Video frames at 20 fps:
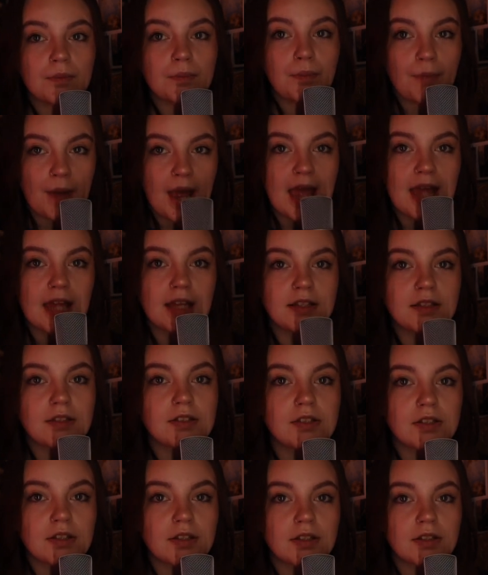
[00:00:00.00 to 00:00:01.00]
pen
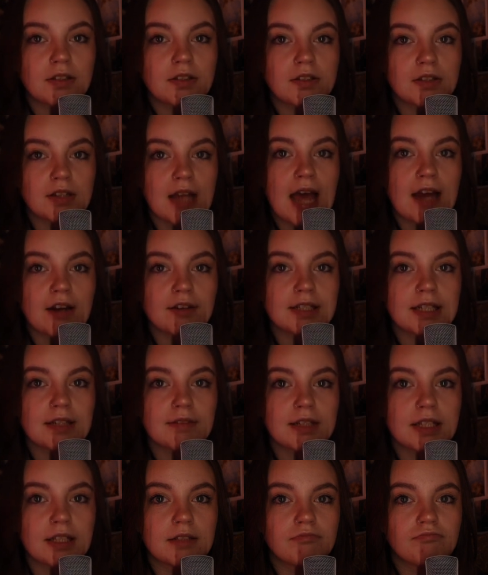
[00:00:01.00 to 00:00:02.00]
to annotate
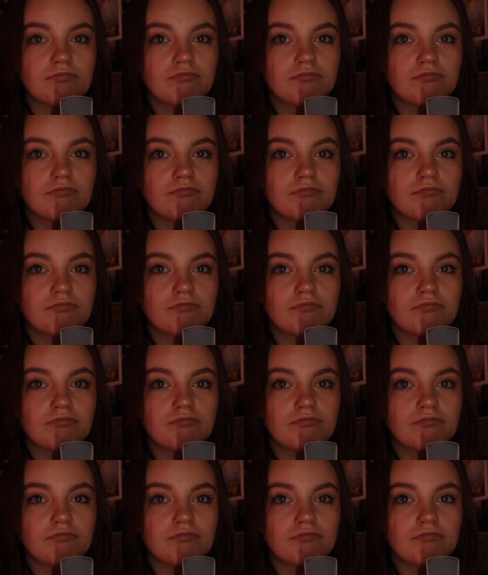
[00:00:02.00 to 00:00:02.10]
with.